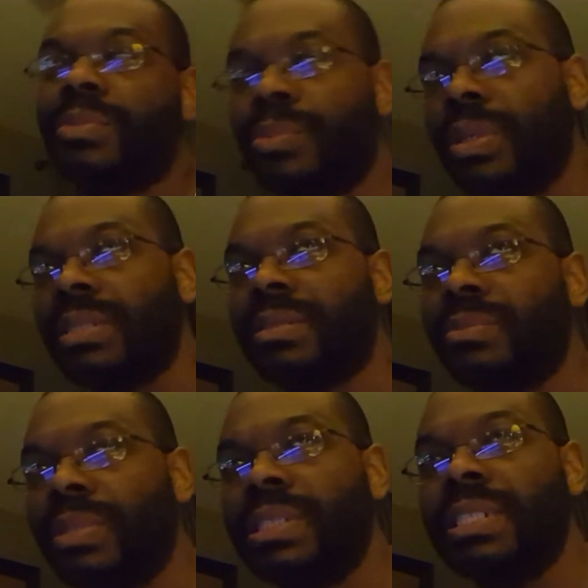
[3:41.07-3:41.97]
what
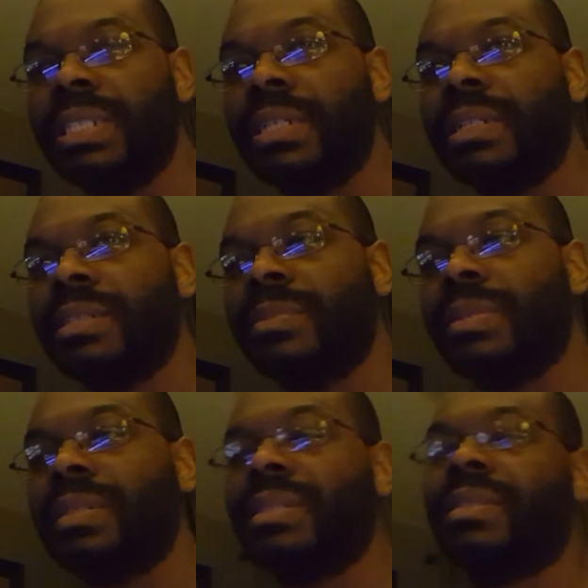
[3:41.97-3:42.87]
what the deal is
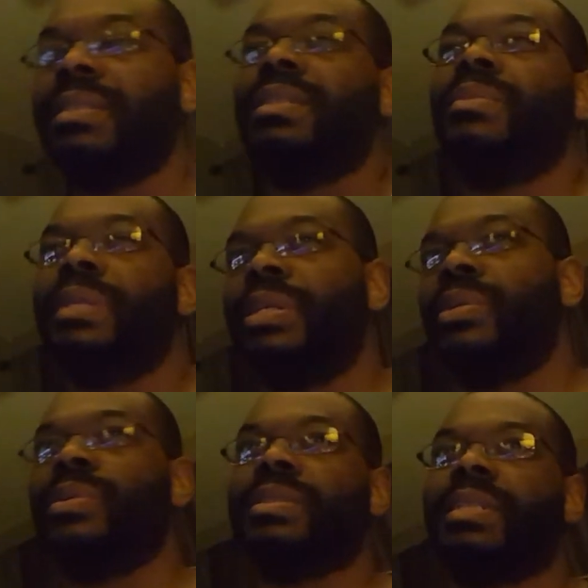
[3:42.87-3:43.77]
but they but
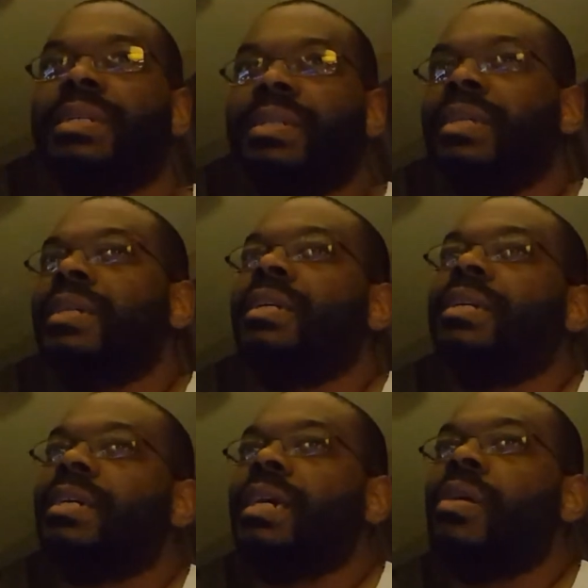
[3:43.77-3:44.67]
heroes like
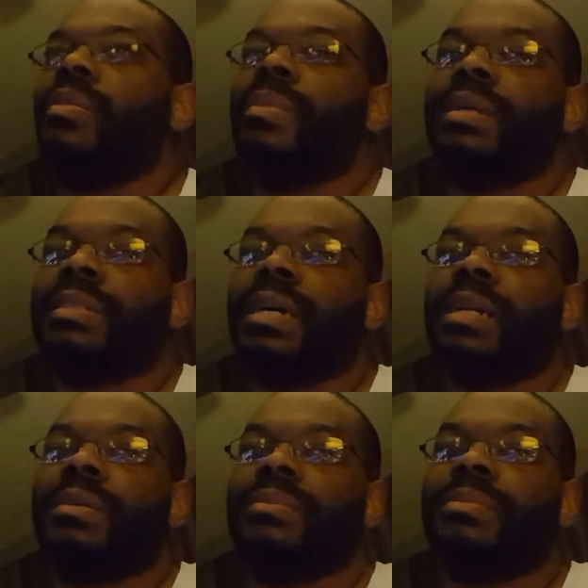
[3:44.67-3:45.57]
everybody's kind of